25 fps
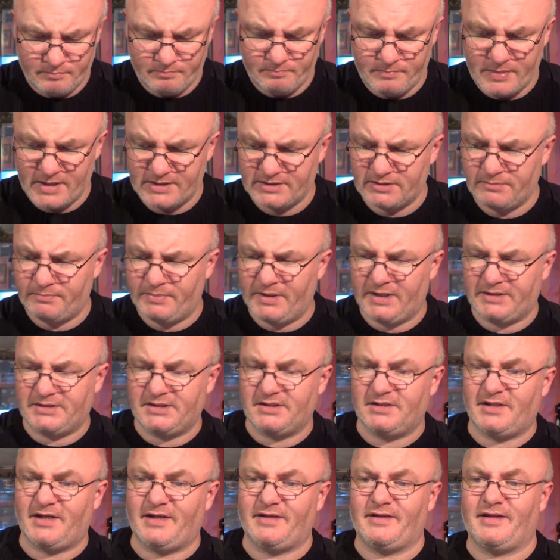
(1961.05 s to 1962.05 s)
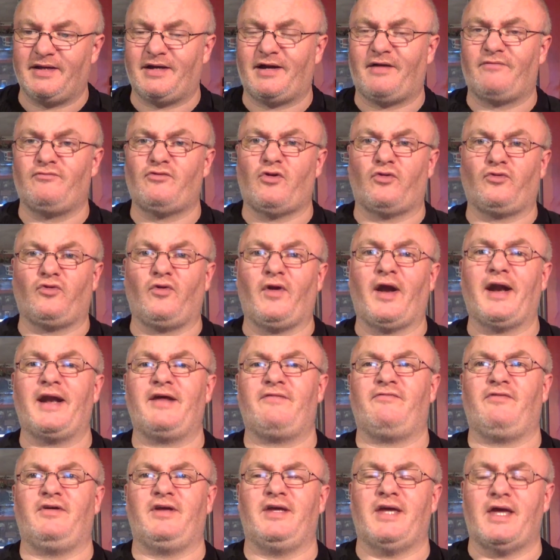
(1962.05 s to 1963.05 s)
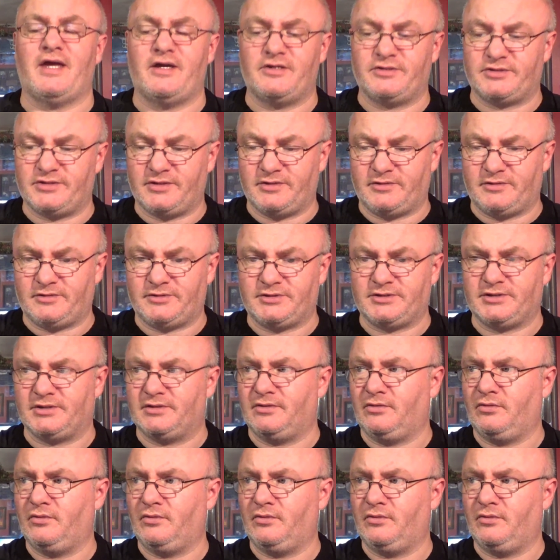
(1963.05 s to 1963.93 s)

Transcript: bits and pieces like that. I've not done any for years though, so